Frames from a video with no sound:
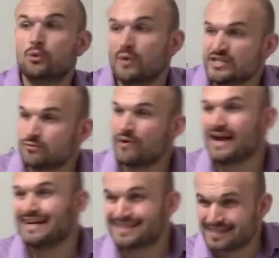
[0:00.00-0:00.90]
which
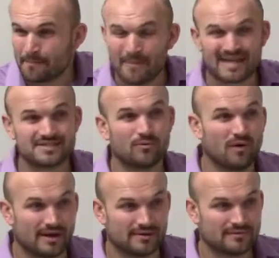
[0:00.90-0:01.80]
way is the best
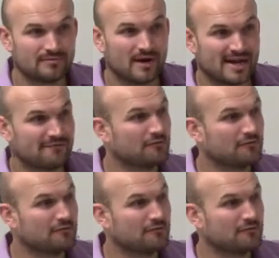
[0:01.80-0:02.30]
one, right?